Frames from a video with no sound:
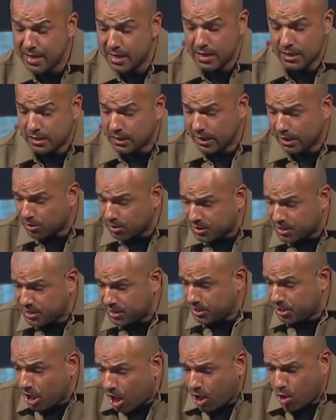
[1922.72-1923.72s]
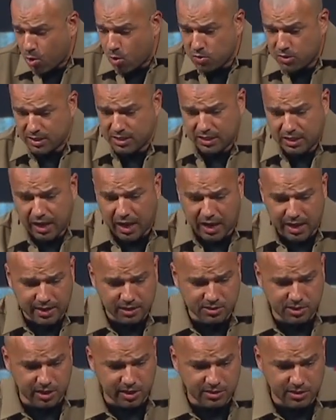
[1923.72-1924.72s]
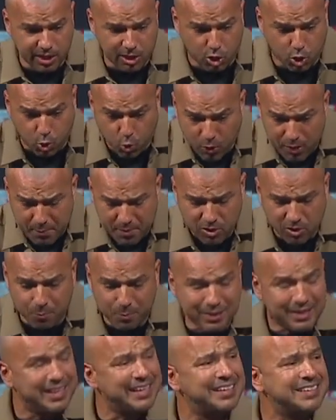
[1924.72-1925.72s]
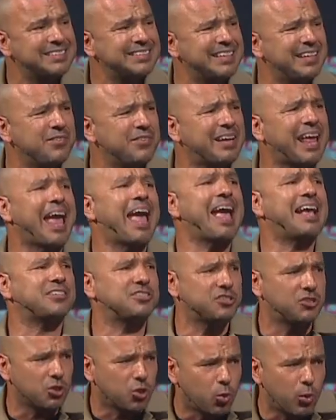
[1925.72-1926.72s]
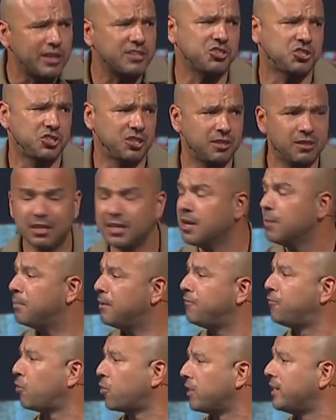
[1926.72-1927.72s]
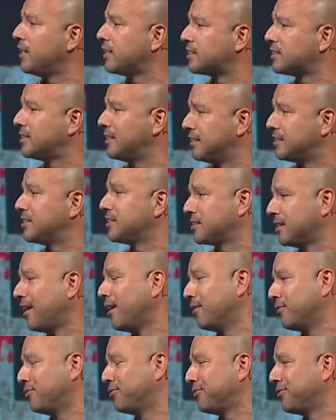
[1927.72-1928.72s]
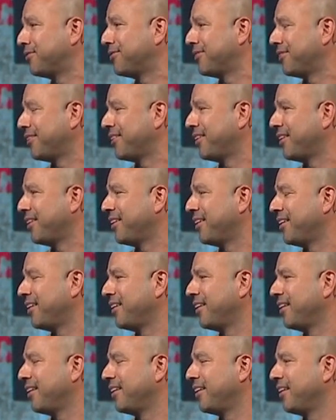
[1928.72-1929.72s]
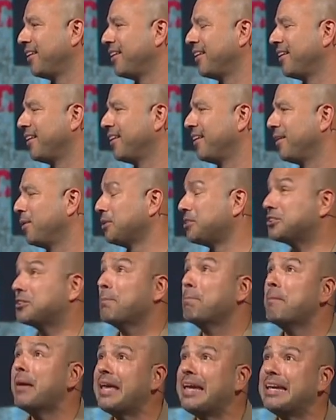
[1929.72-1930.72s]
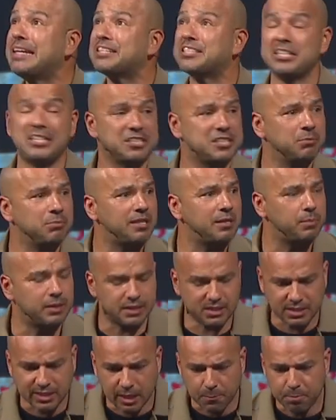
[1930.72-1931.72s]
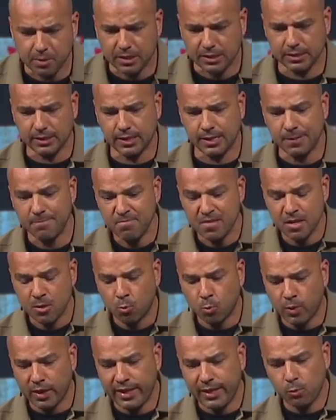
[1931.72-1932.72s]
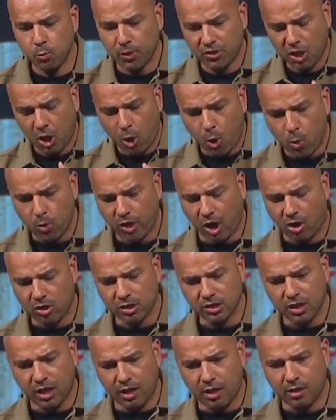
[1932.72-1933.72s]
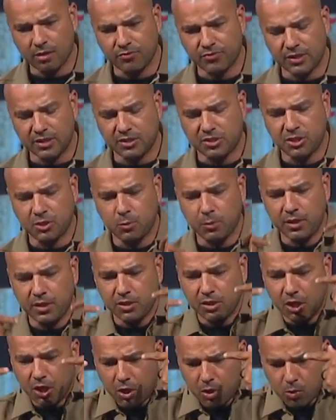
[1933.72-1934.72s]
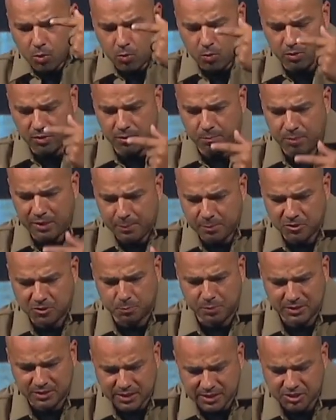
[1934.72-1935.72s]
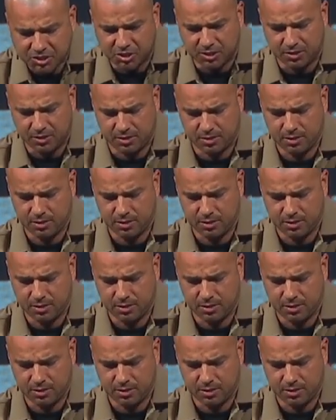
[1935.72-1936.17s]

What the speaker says: Little does he know, this guy is a criminal. But he doesn't even ask the question before he extends his love. Which is amazing to me, because typically we withhold our love until we know the people's position.